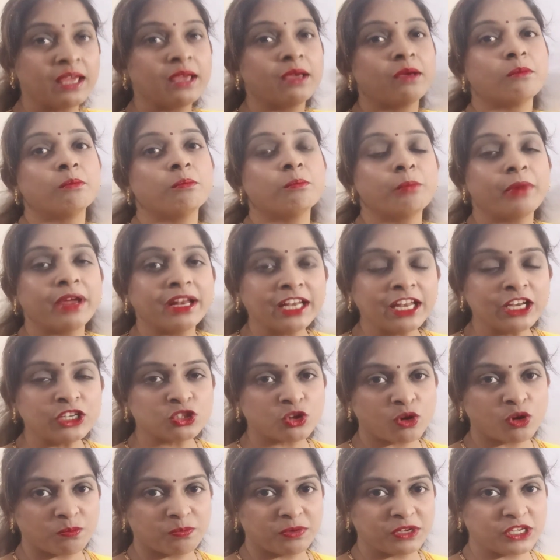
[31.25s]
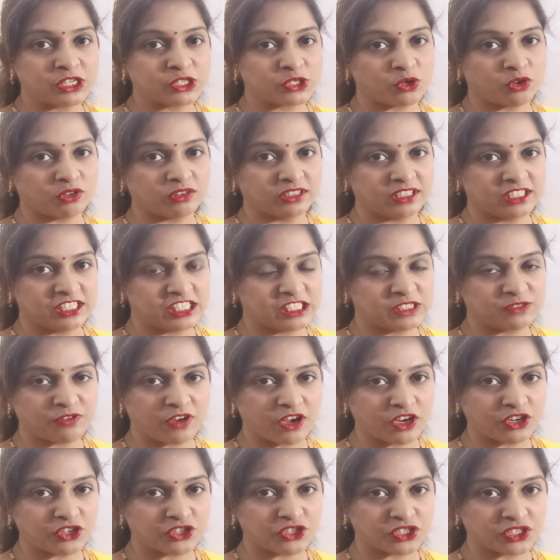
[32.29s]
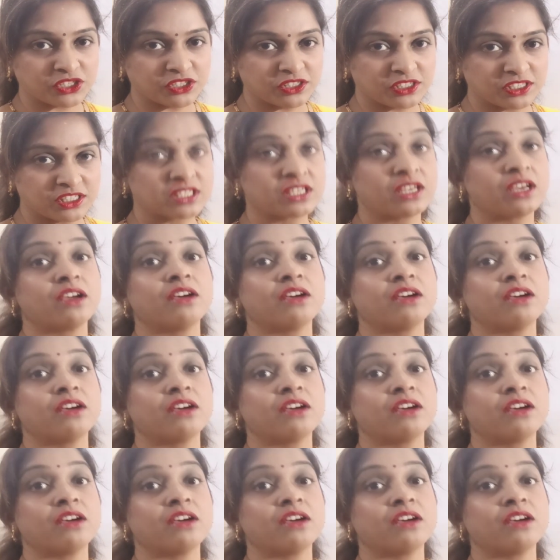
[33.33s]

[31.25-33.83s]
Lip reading: many topics on this functions,